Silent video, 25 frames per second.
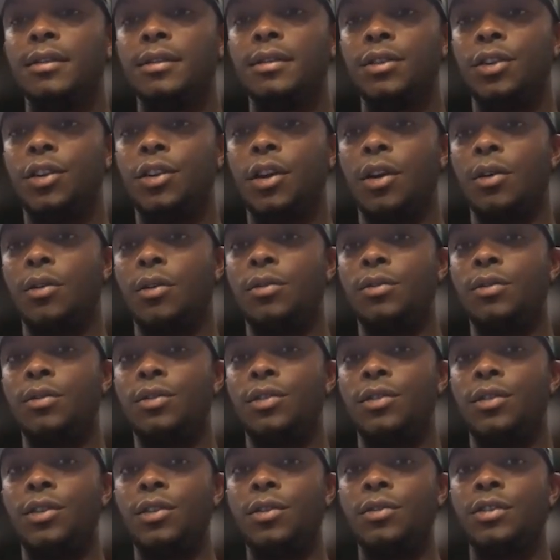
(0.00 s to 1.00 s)
you know,
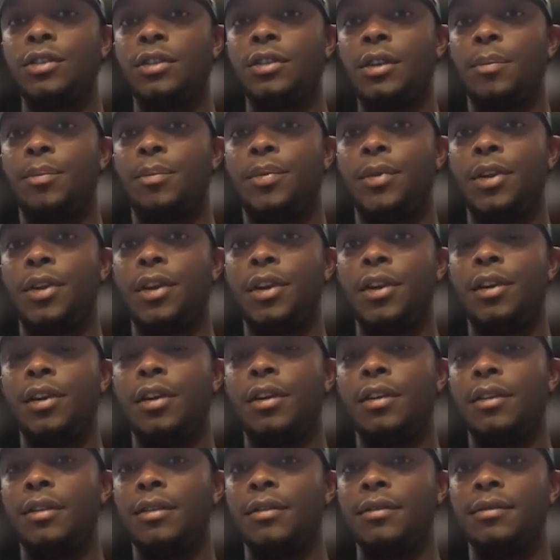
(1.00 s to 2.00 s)
using the
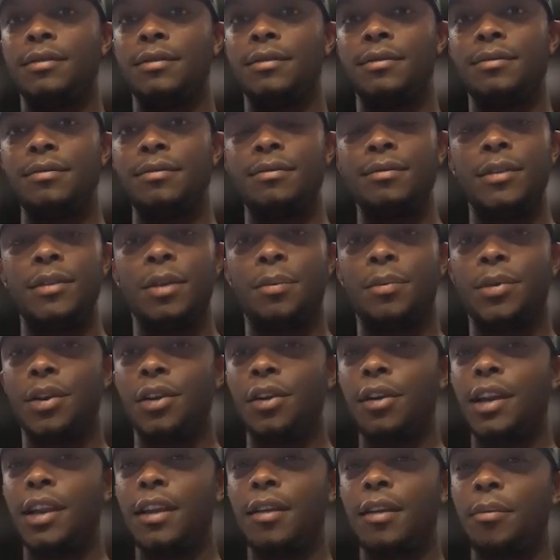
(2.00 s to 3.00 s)
pure, the
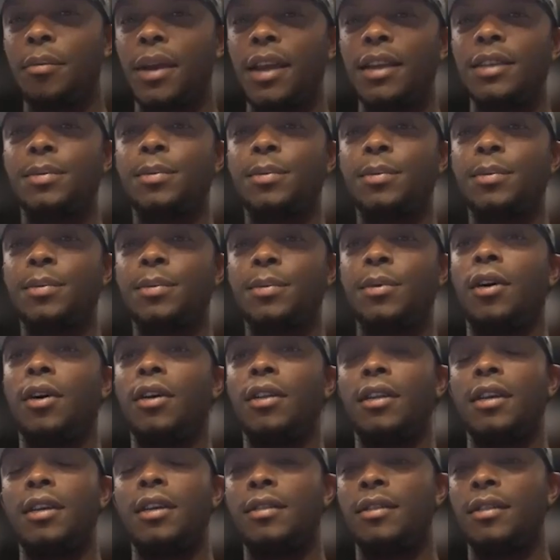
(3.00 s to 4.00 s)
purity of baseball,
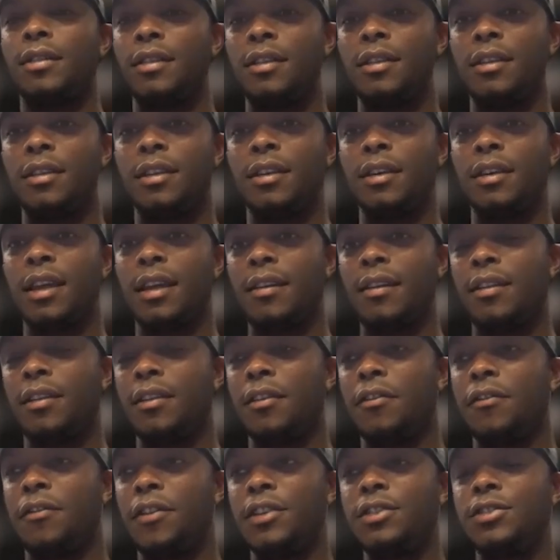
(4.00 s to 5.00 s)
the the,
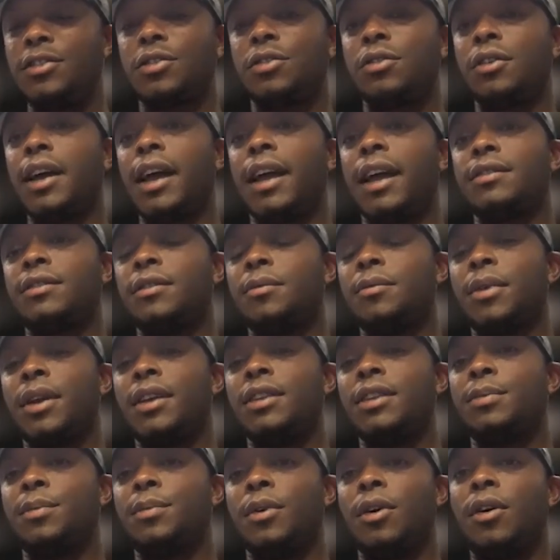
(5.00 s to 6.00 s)
the physical acts of
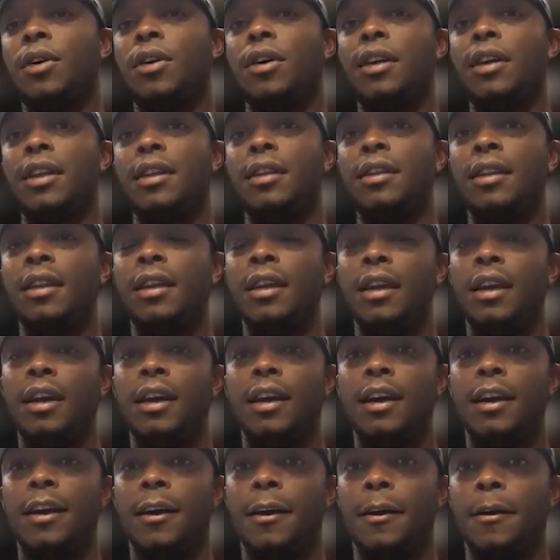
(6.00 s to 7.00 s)
baseball, and
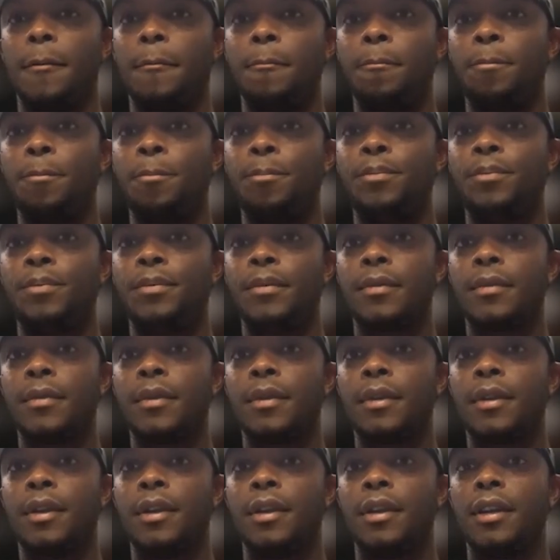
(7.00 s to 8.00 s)
um,
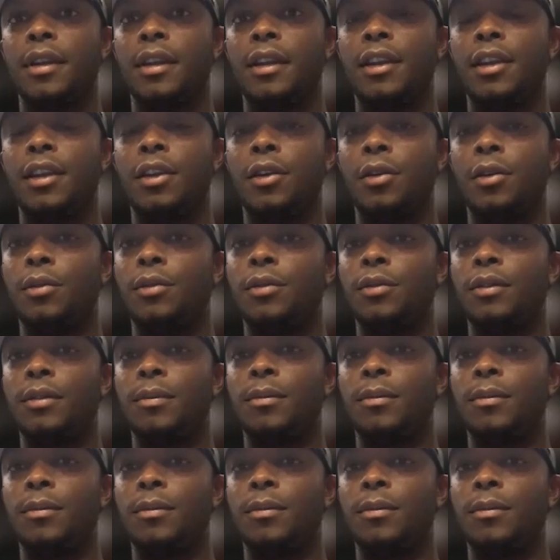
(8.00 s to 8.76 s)
you know,